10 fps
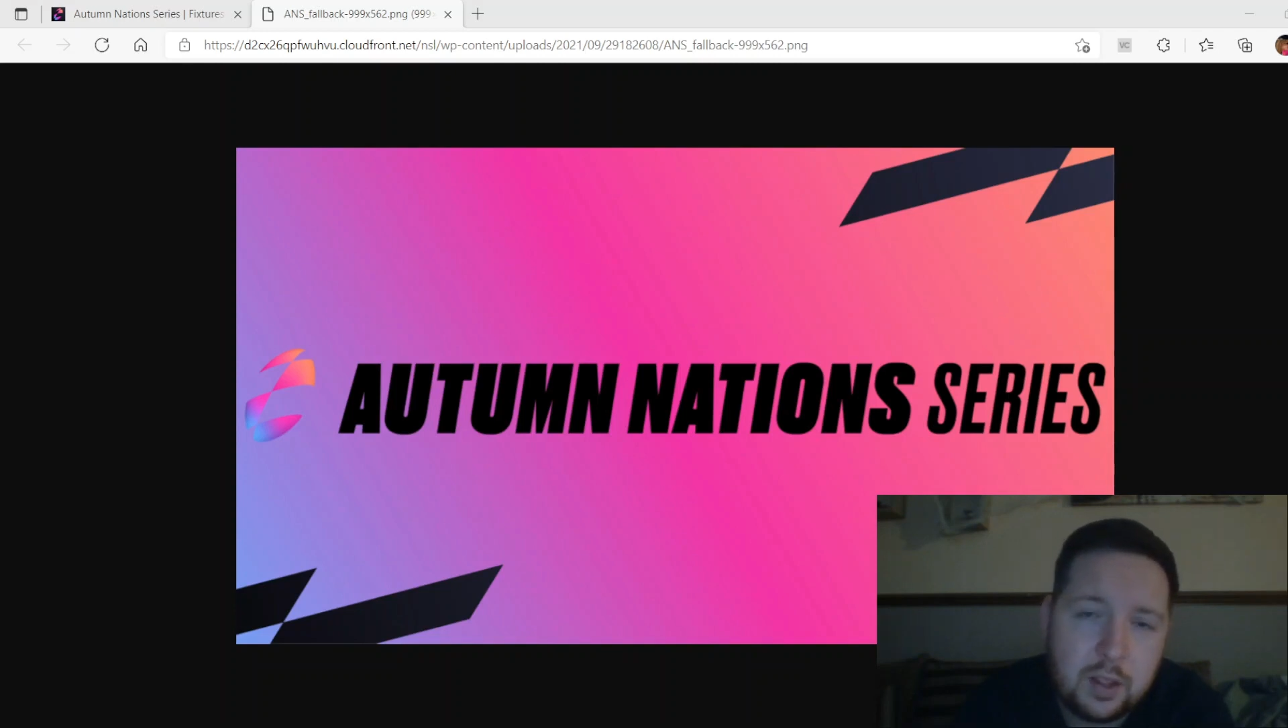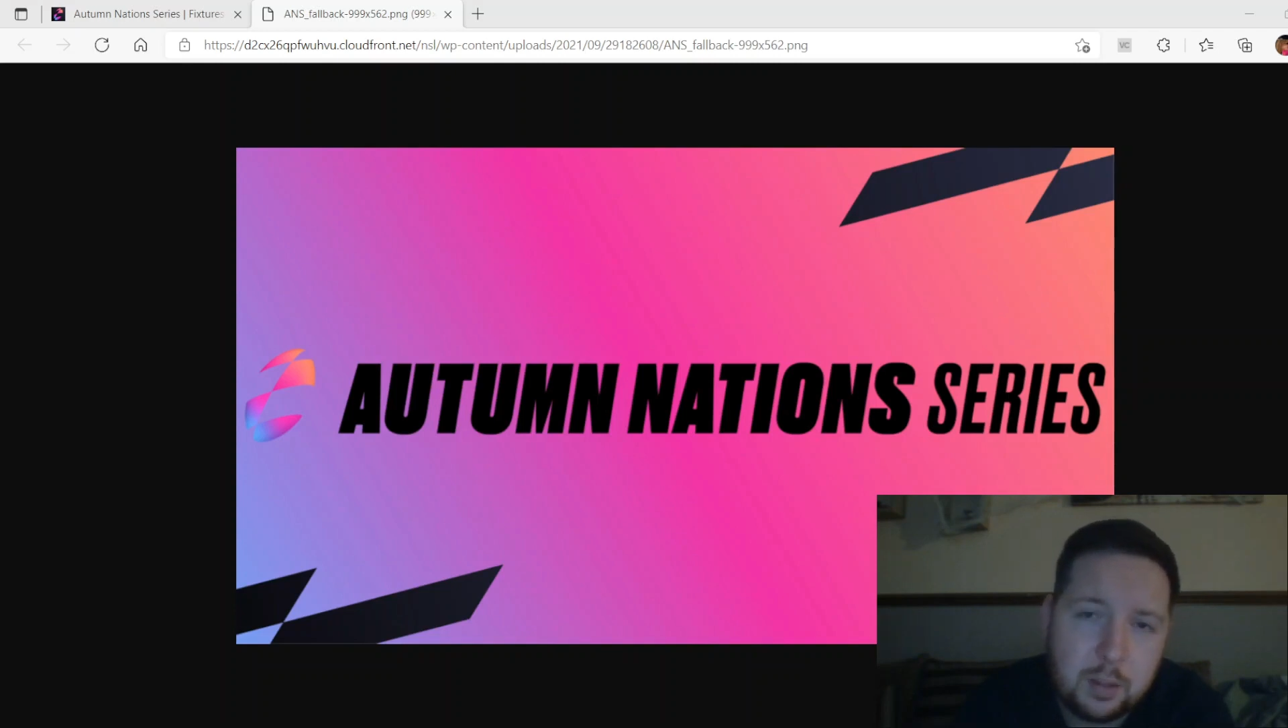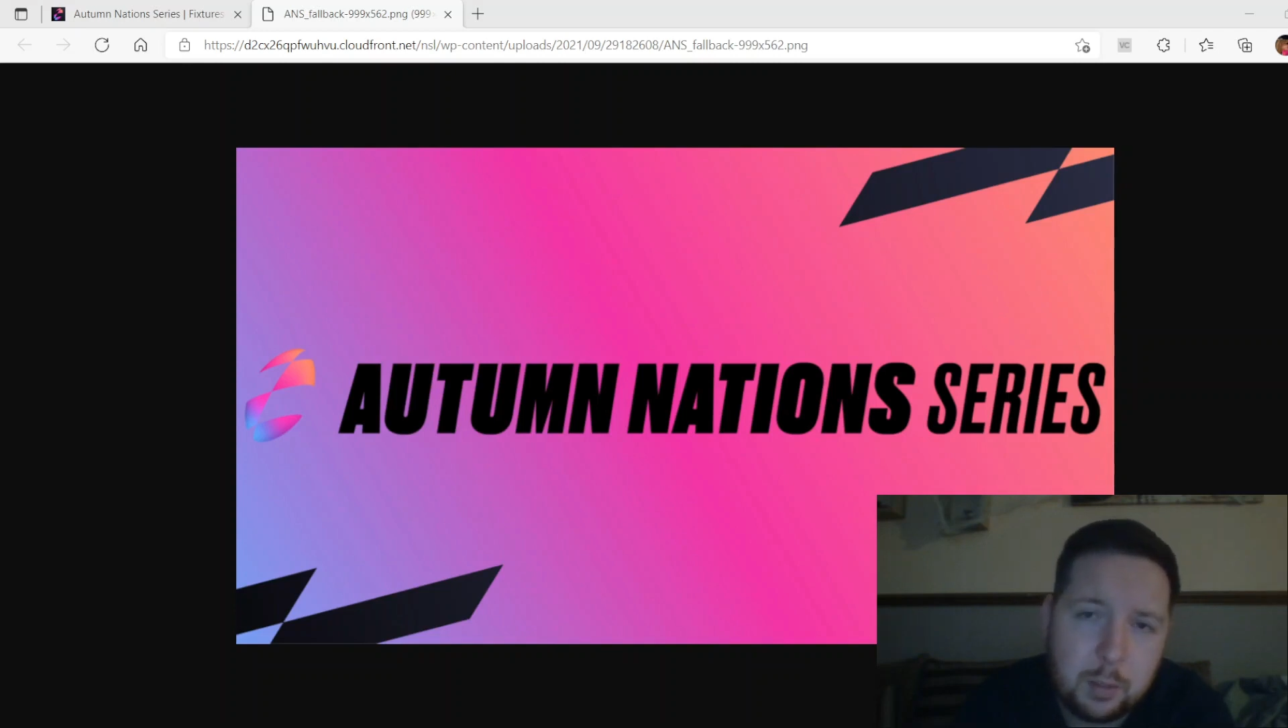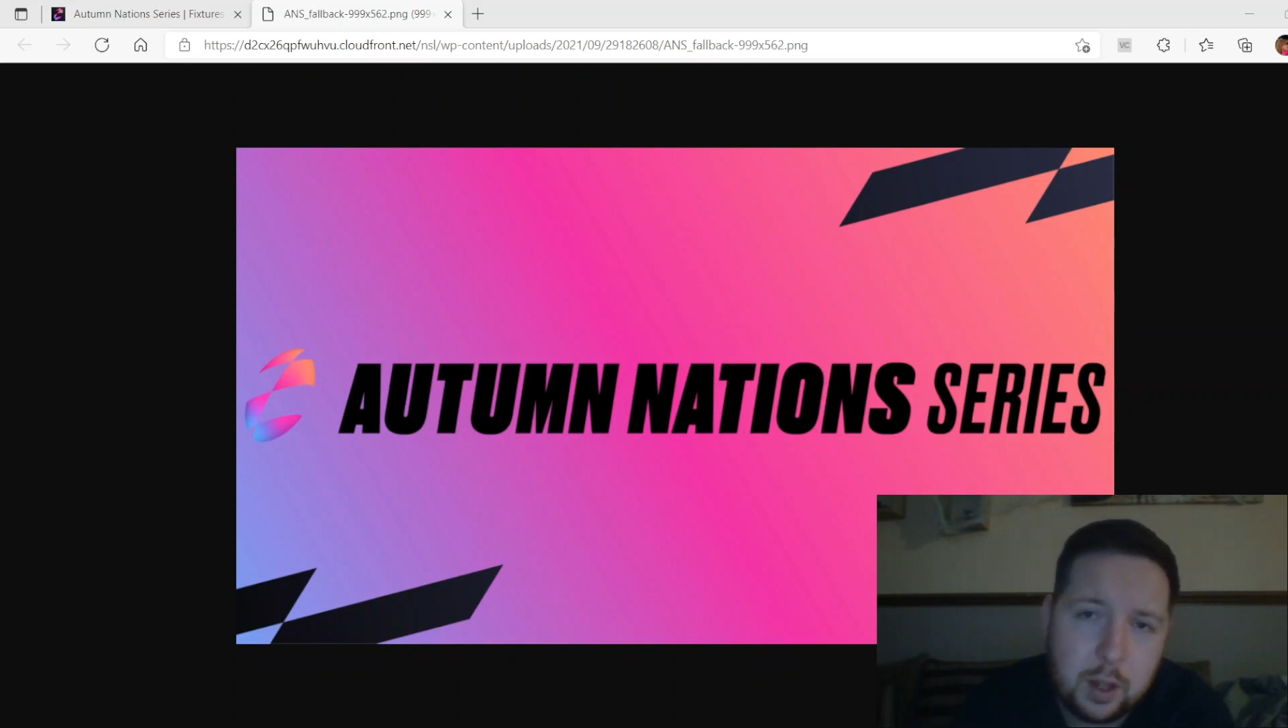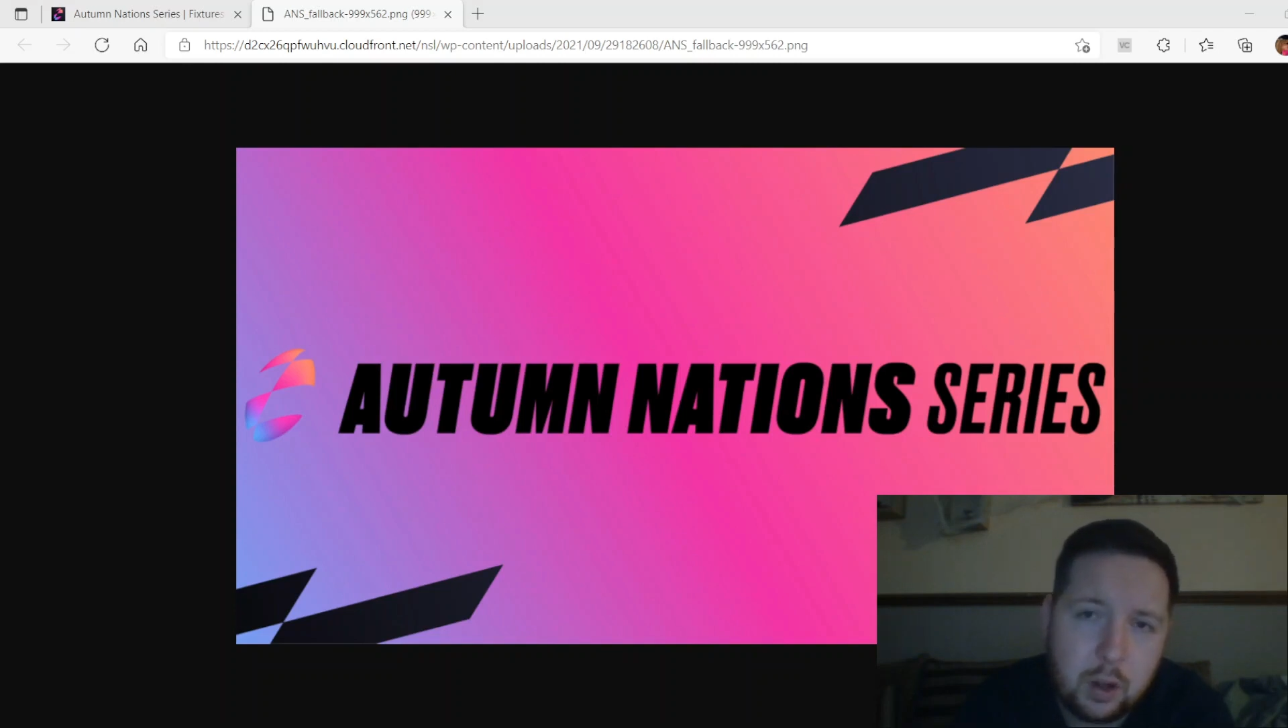6th
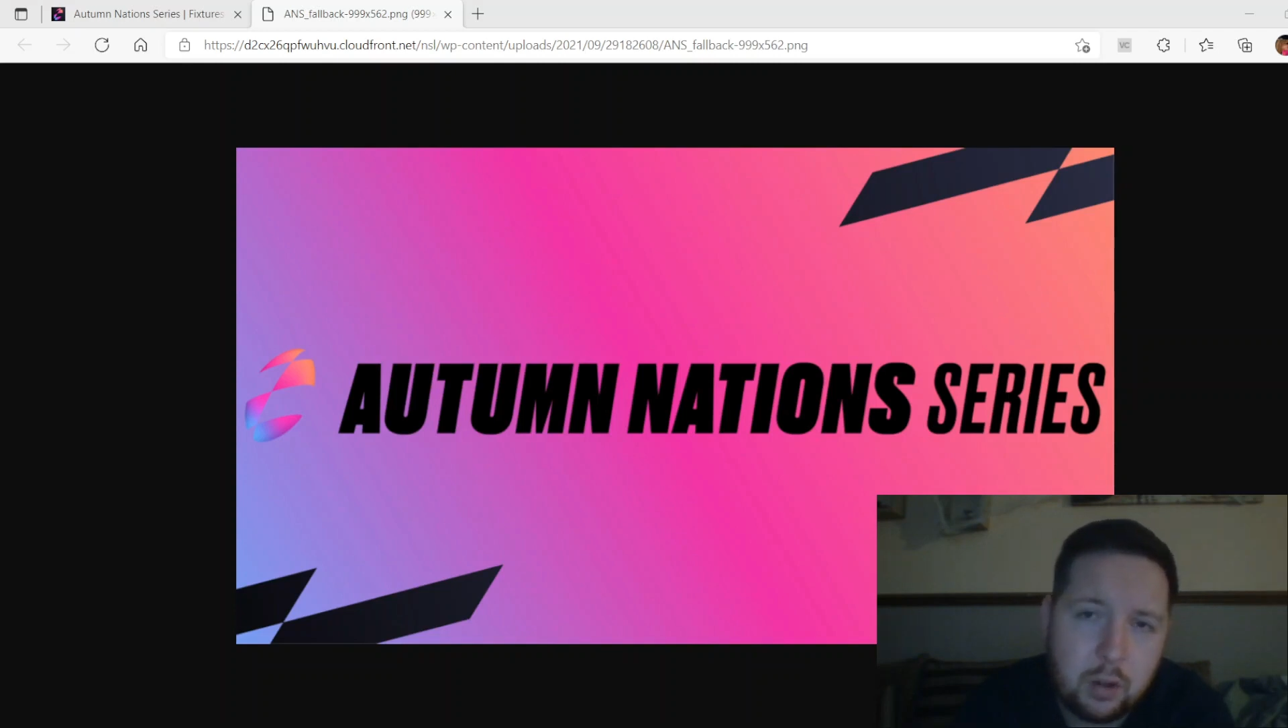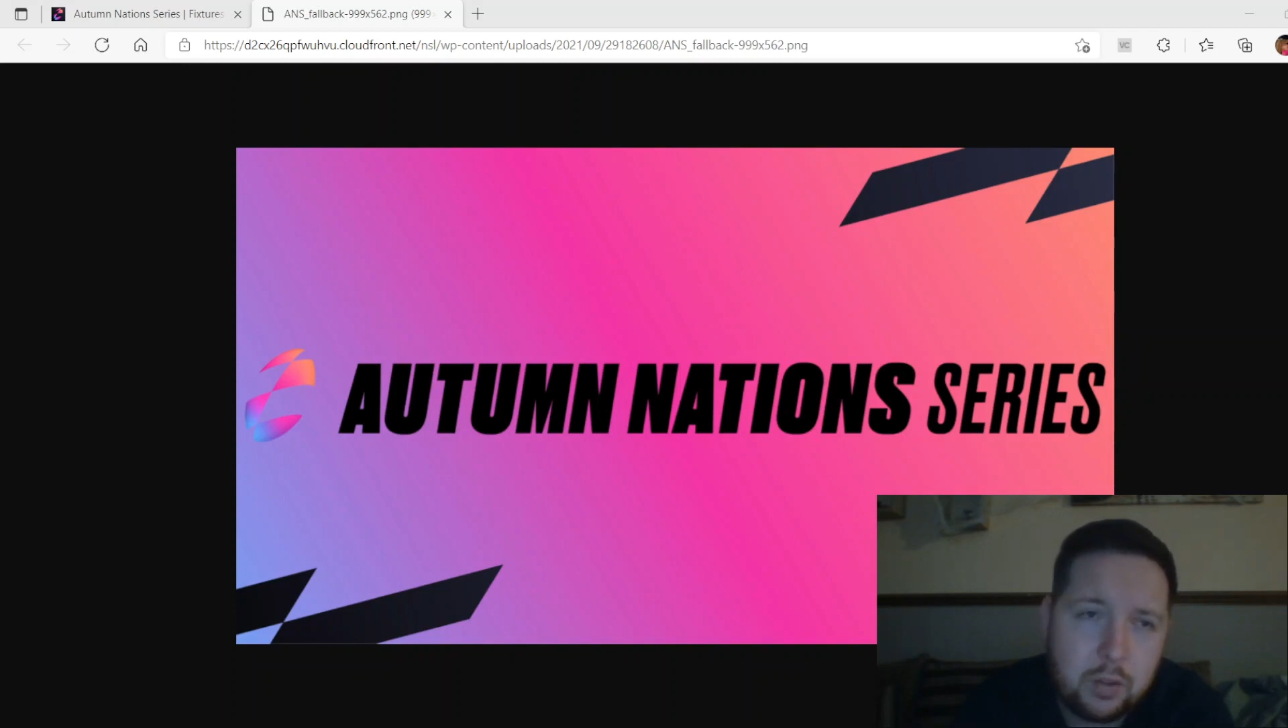playoff,